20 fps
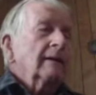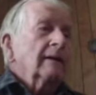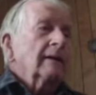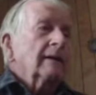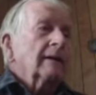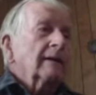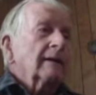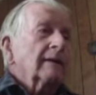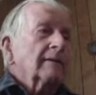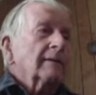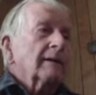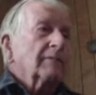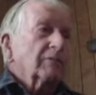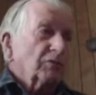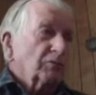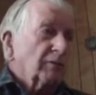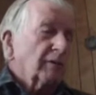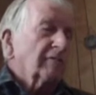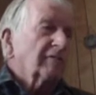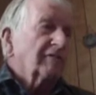that
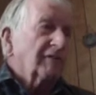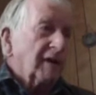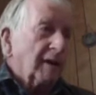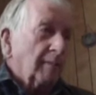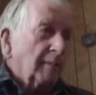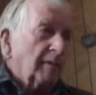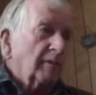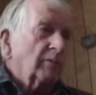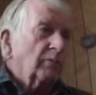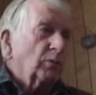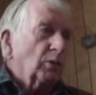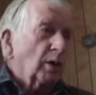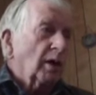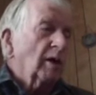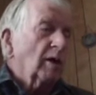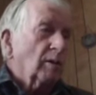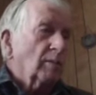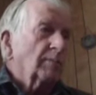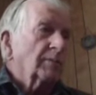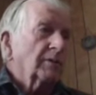was one family that were
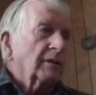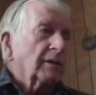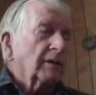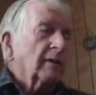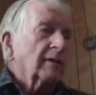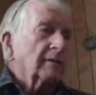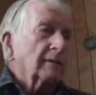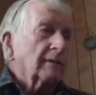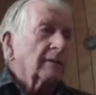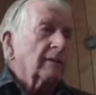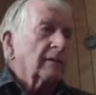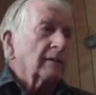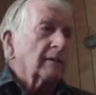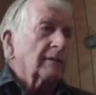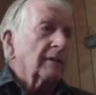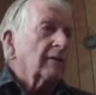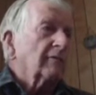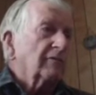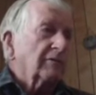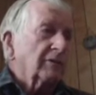helped, and I
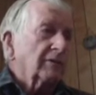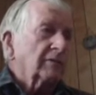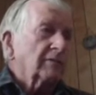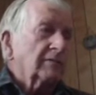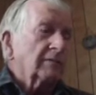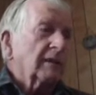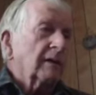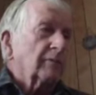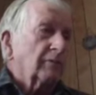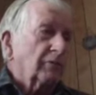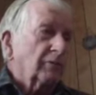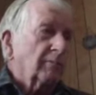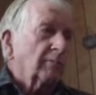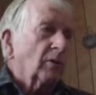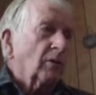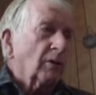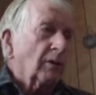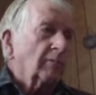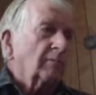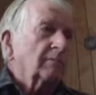don't think they would
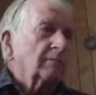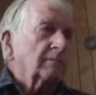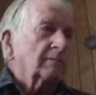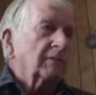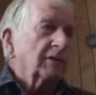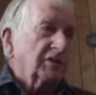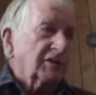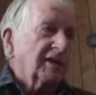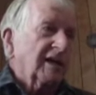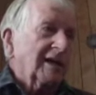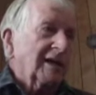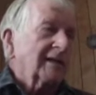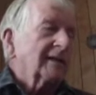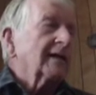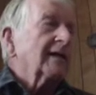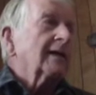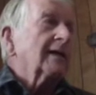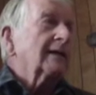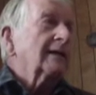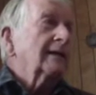mind me saying
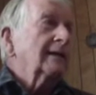that.